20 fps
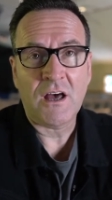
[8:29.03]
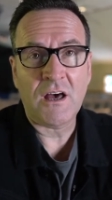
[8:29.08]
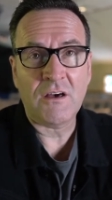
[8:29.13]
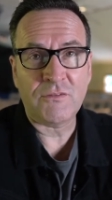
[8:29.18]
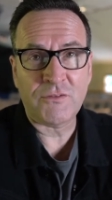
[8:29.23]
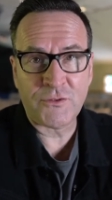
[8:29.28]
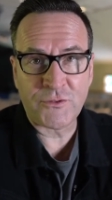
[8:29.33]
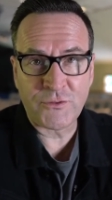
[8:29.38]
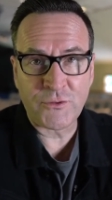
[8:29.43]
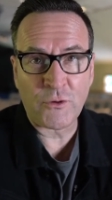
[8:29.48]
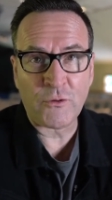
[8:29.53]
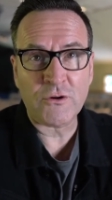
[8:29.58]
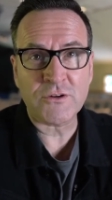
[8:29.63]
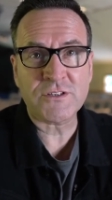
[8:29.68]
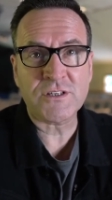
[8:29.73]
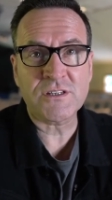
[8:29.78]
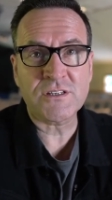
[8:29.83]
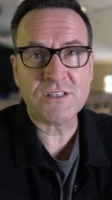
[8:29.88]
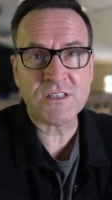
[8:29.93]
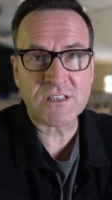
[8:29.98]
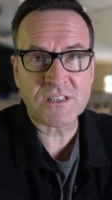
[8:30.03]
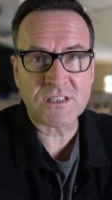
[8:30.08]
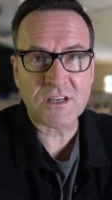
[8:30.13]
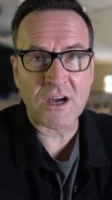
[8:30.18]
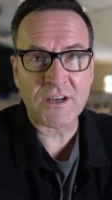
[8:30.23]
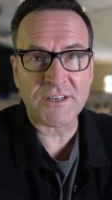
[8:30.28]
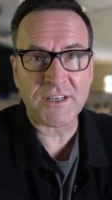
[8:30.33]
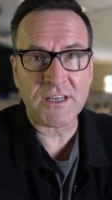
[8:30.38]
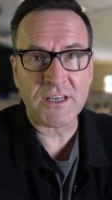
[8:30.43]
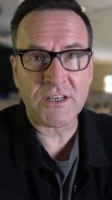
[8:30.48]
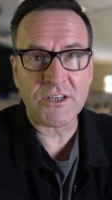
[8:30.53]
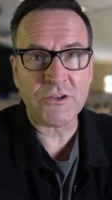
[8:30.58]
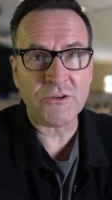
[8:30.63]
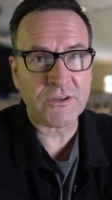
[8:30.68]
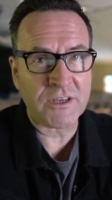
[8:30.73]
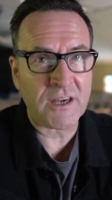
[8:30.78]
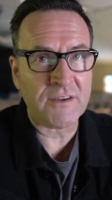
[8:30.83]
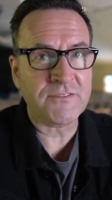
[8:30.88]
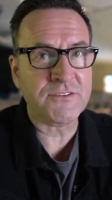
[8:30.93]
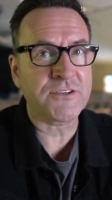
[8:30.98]
of thought and study you
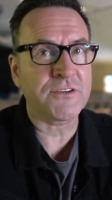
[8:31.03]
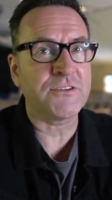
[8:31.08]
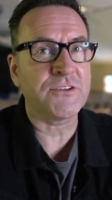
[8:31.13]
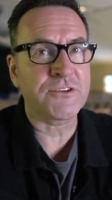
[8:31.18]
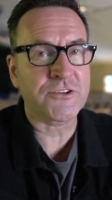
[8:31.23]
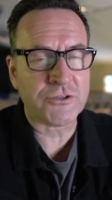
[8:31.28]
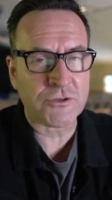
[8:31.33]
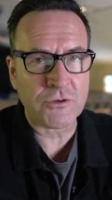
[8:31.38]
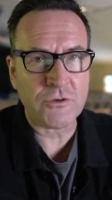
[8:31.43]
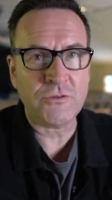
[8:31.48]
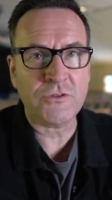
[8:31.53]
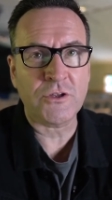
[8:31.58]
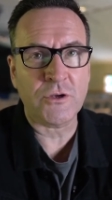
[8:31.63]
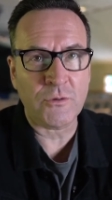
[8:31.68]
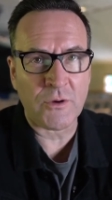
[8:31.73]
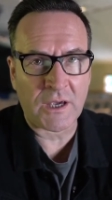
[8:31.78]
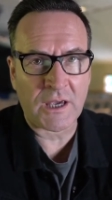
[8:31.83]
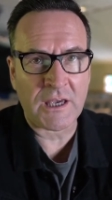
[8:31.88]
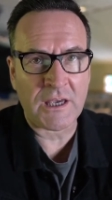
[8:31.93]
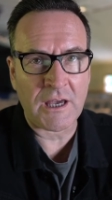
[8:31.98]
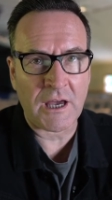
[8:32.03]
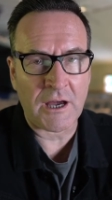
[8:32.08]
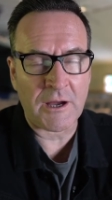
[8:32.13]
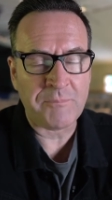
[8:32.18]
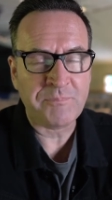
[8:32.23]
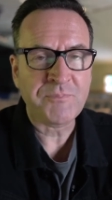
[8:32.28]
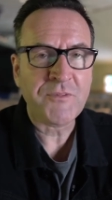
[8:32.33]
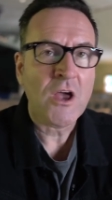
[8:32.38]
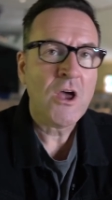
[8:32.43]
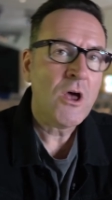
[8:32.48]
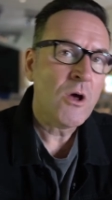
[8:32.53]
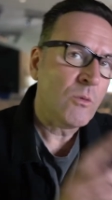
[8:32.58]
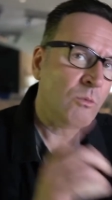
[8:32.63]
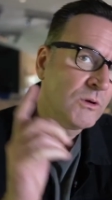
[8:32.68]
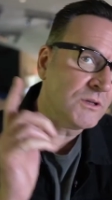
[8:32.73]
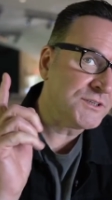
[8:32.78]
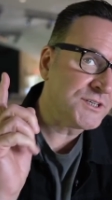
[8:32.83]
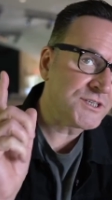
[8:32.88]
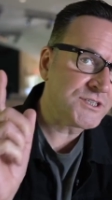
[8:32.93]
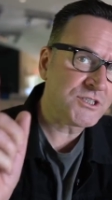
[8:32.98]
give to the truth you hear
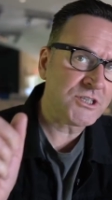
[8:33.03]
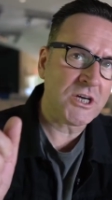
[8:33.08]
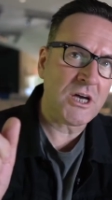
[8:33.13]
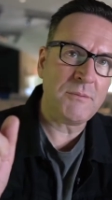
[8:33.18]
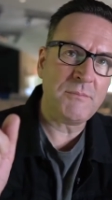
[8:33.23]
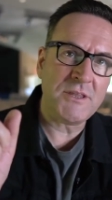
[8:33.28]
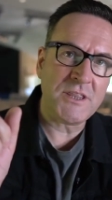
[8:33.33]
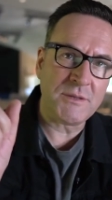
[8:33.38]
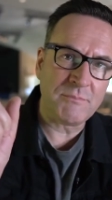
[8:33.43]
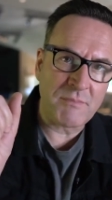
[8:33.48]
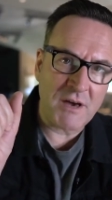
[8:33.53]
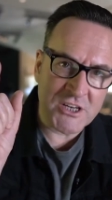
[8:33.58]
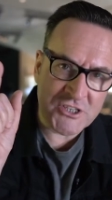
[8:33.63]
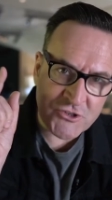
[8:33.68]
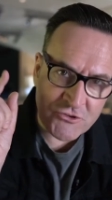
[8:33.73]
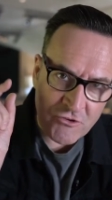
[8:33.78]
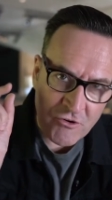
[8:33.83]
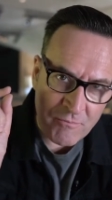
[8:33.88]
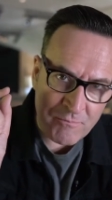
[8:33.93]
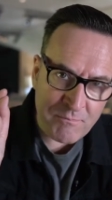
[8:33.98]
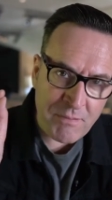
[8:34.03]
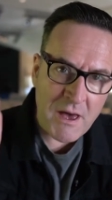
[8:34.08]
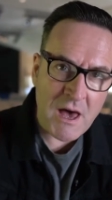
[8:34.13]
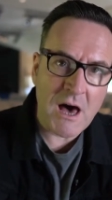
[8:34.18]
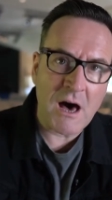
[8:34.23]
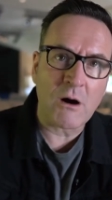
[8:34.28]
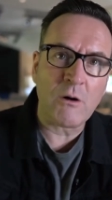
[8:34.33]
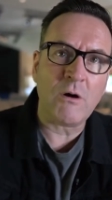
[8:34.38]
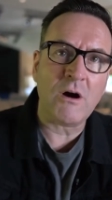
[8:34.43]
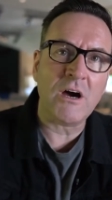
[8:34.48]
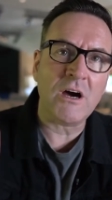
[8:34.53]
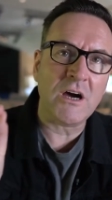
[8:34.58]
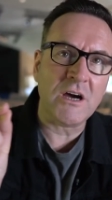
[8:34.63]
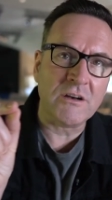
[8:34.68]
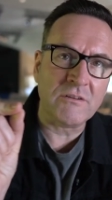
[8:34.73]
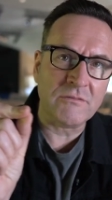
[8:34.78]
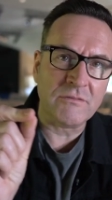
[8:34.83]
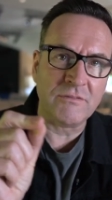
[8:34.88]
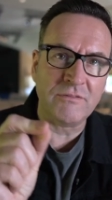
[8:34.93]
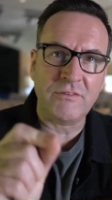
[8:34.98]
will determine the measure of power
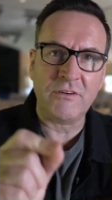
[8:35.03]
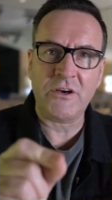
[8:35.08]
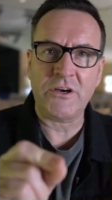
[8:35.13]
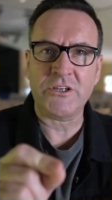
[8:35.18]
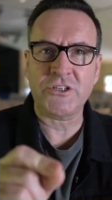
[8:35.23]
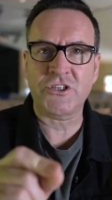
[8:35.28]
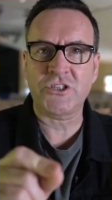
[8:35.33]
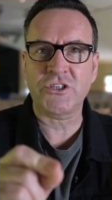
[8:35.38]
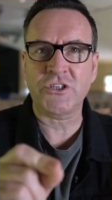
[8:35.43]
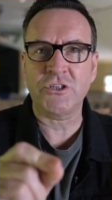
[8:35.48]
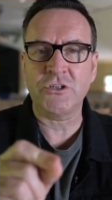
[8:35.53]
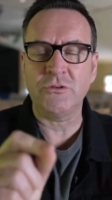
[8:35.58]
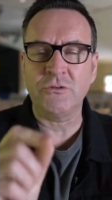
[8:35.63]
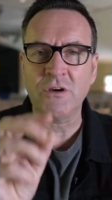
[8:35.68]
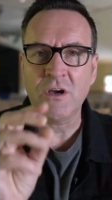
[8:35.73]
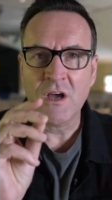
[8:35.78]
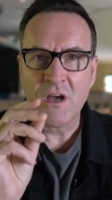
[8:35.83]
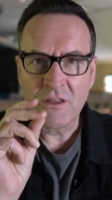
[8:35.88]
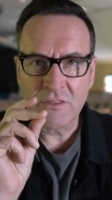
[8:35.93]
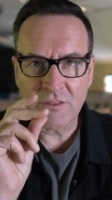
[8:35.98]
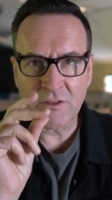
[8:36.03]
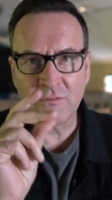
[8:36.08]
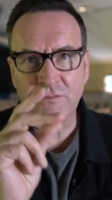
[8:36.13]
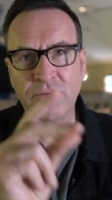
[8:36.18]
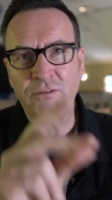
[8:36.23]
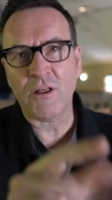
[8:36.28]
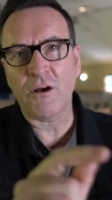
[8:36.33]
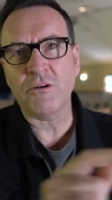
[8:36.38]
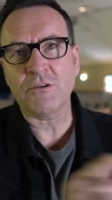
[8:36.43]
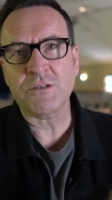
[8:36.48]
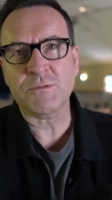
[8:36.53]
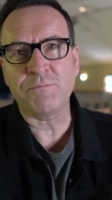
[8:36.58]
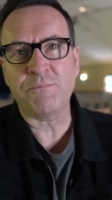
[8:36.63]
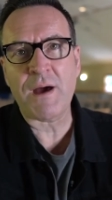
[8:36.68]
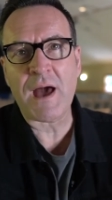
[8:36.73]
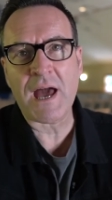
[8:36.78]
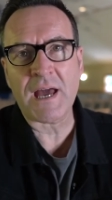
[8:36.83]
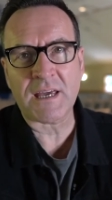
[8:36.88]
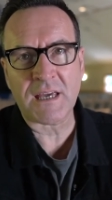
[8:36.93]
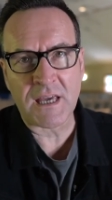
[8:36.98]
and virtue that flows
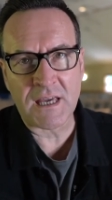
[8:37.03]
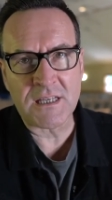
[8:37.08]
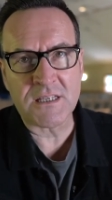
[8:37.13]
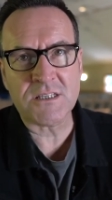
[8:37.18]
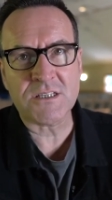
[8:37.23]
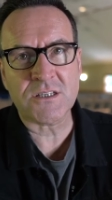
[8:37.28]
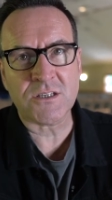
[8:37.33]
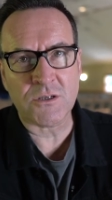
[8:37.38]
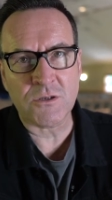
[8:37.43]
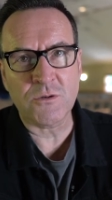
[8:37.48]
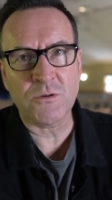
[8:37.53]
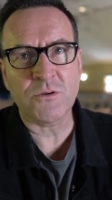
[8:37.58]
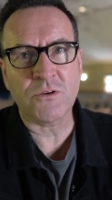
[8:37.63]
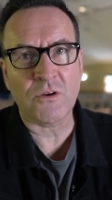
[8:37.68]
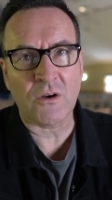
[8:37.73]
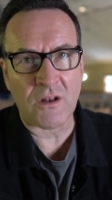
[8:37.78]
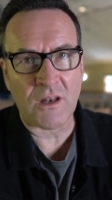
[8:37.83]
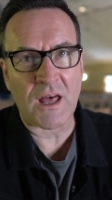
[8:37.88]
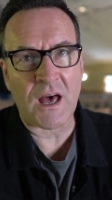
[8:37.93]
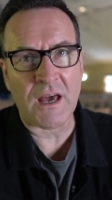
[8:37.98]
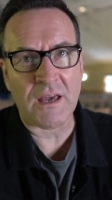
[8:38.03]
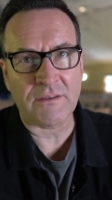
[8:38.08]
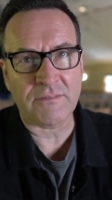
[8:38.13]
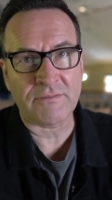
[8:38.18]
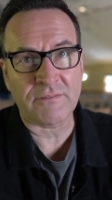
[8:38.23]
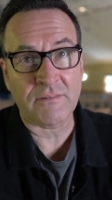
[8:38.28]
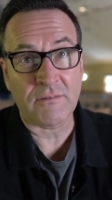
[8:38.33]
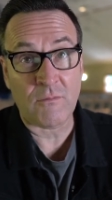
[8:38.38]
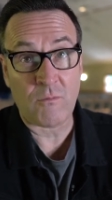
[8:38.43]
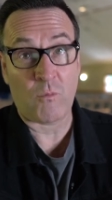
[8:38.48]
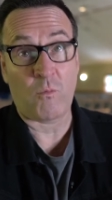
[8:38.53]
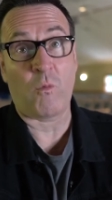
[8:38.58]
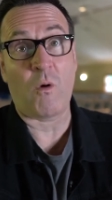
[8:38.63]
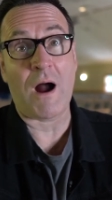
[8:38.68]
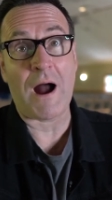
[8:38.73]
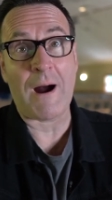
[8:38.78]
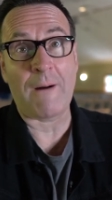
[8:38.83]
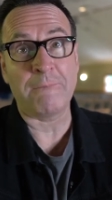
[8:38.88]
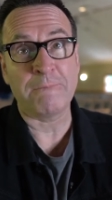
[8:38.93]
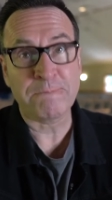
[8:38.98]
back into your life."
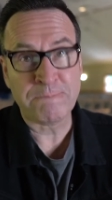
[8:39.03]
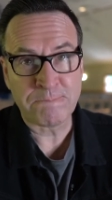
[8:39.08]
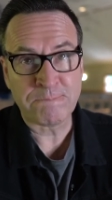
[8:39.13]
Wow.